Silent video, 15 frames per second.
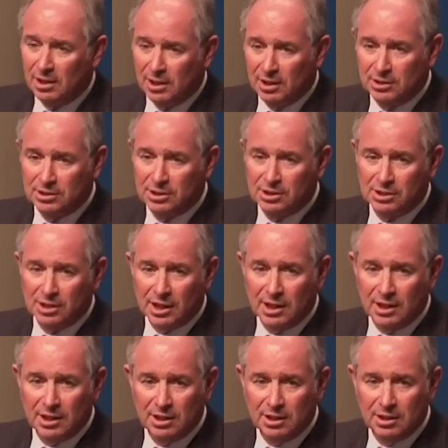uh,
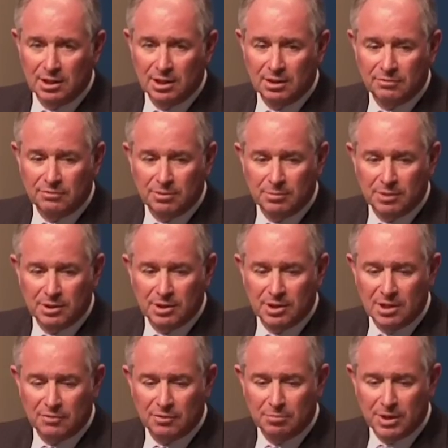society from a
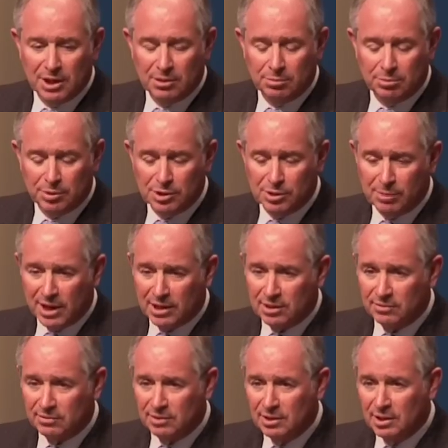governmental
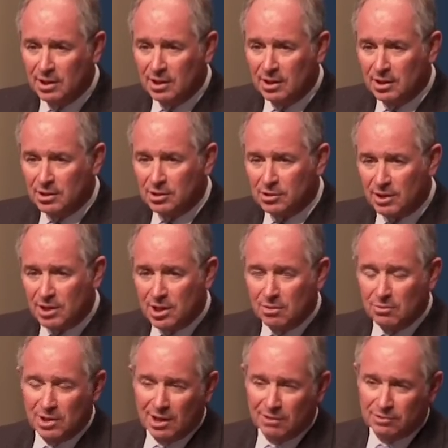perspective. So I
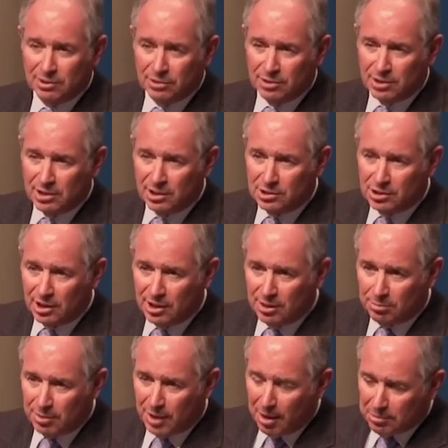think we have to look at
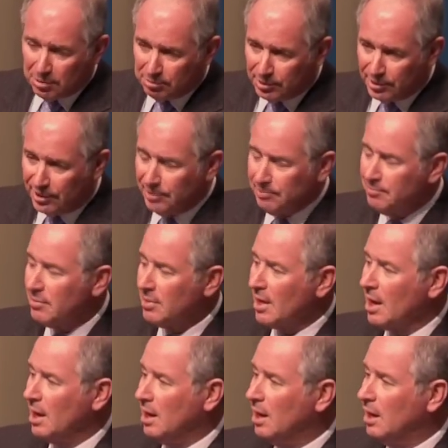China probably
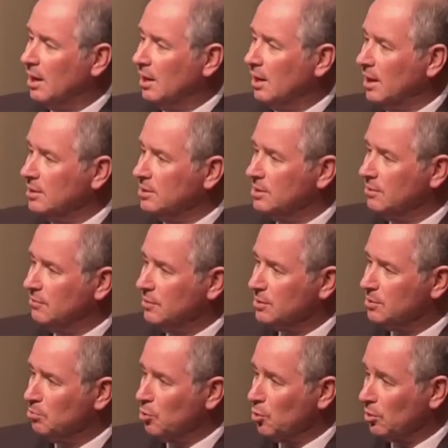as if
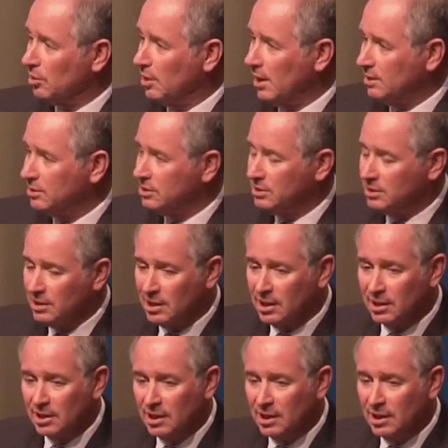it's more or less